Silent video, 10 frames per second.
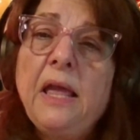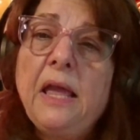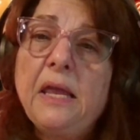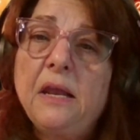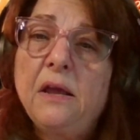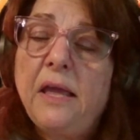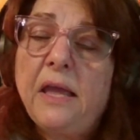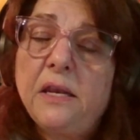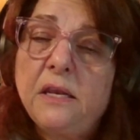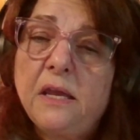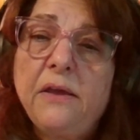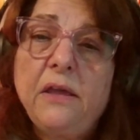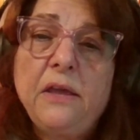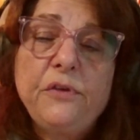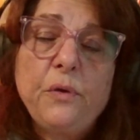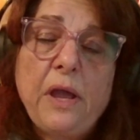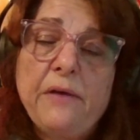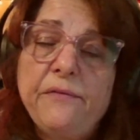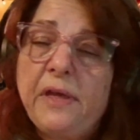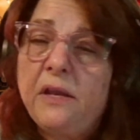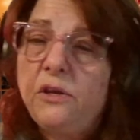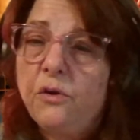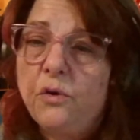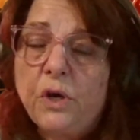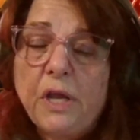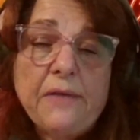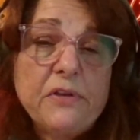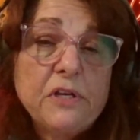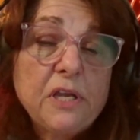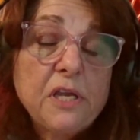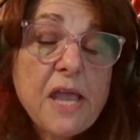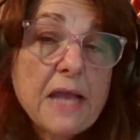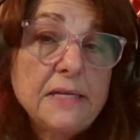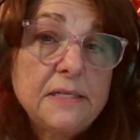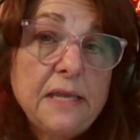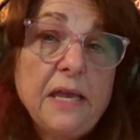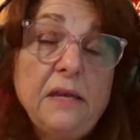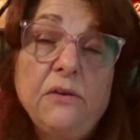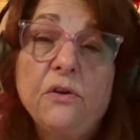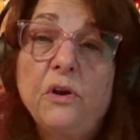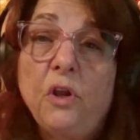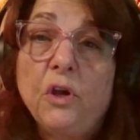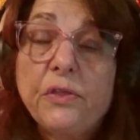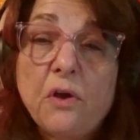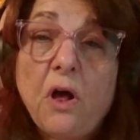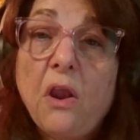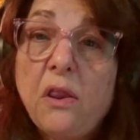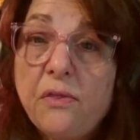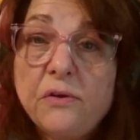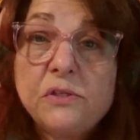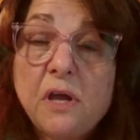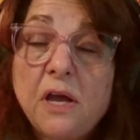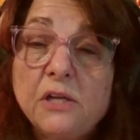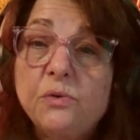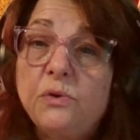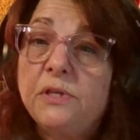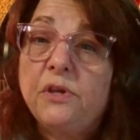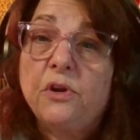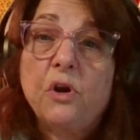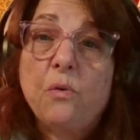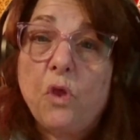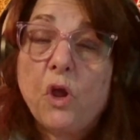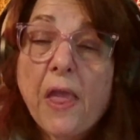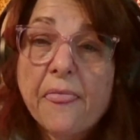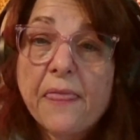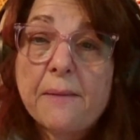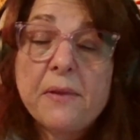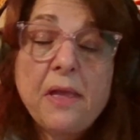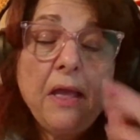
And if you have that, you're going to have a CAT scan. They're going to look at all of those nodules, and they're going to look at them.